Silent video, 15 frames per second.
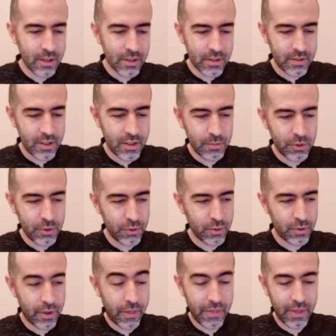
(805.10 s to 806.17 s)
The team should
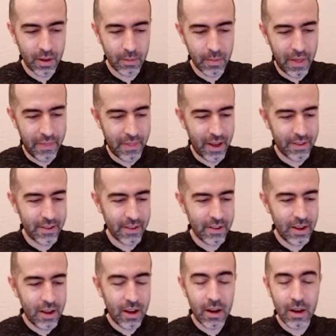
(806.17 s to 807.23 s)
think about that.
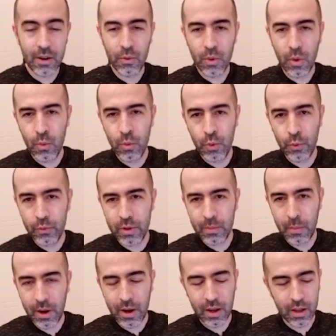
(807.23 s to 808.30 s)
I don't know who will
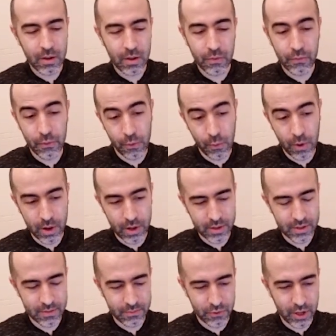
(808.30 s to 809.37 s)
mine for
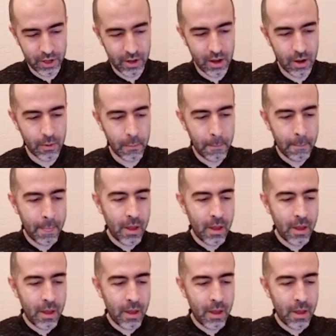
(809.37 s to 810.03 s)
what right now.